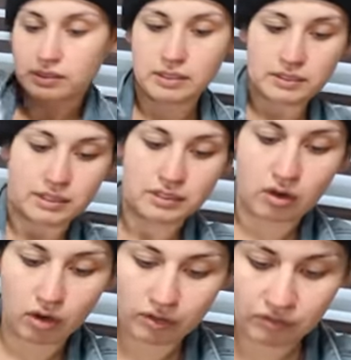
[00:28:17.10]
Since these
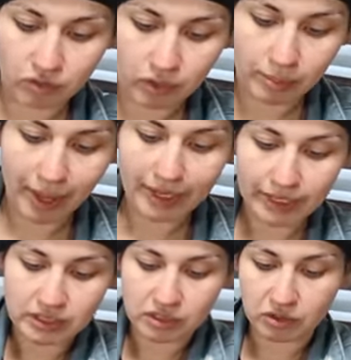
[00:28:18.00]
are foil
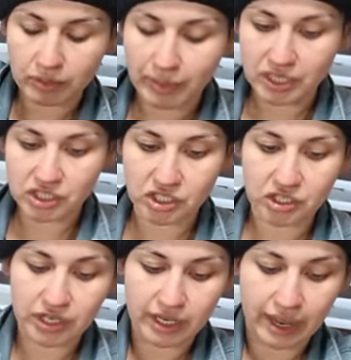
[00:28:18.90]
packets, you want to make sure
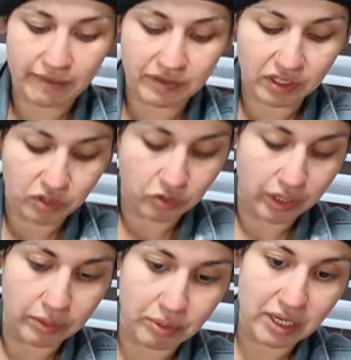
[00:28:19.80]
you get heavy
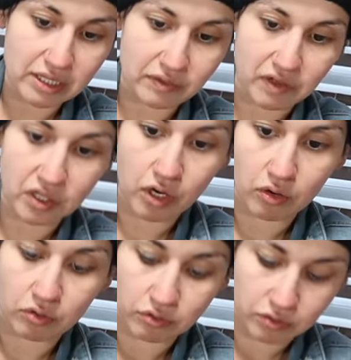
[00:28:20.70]
duty, because if you
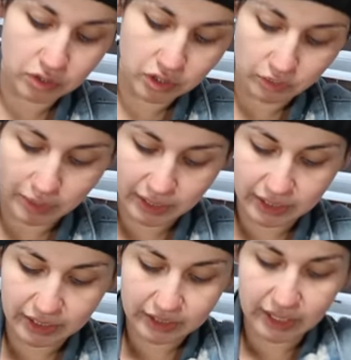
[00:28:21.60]
don't, you don't want
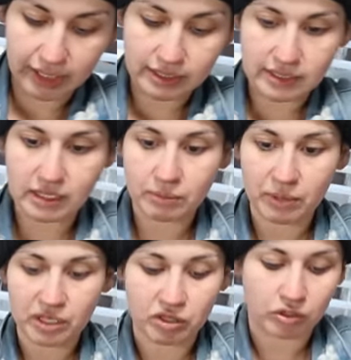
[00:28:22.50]
anything
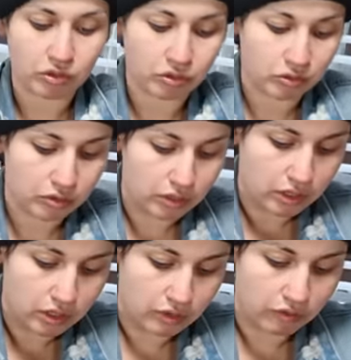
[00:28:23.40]
seeping through
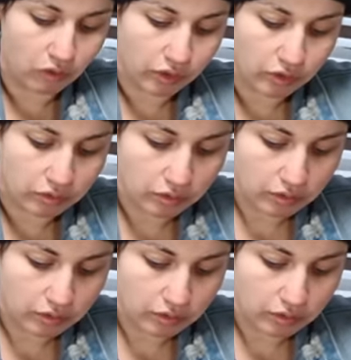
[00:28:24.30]
the foil.